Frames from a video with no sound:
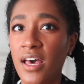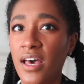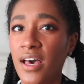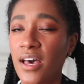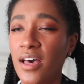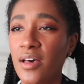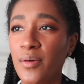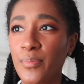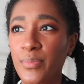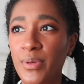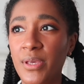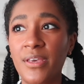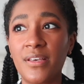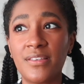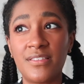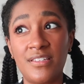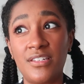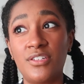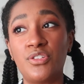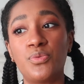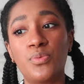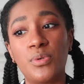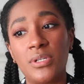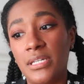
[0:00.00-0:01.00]
um, because
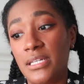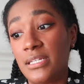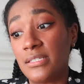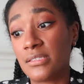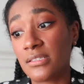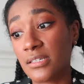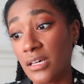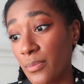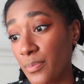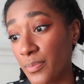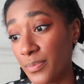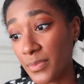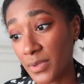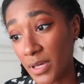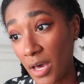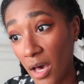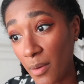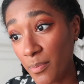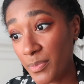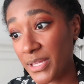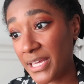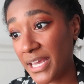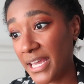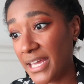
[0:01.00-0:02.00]
each one is com
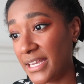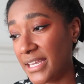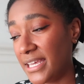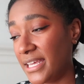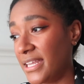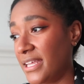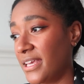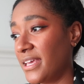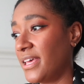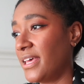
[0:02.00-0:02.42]
complicated